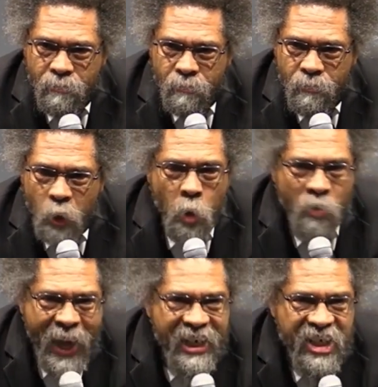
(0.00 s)
to
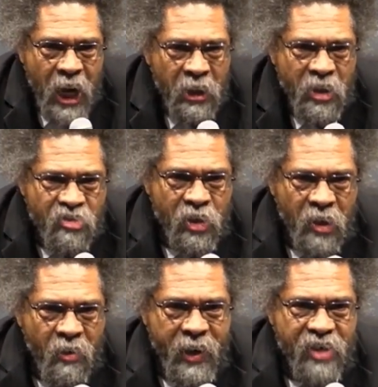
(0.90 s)
that younger
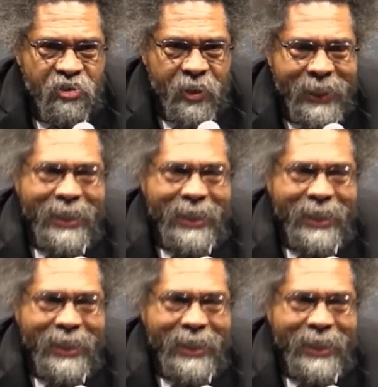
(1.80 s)
generation.